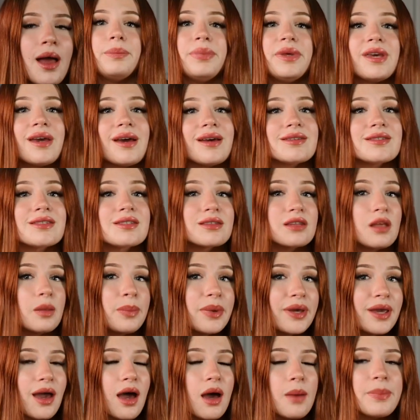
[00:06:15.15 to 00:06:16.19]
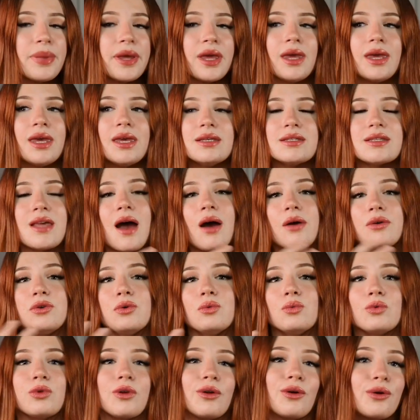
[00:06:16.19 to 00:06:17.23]
because slipping up is how you
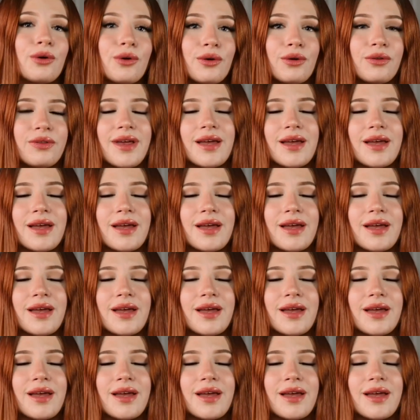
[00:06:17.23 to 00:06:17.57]
learn.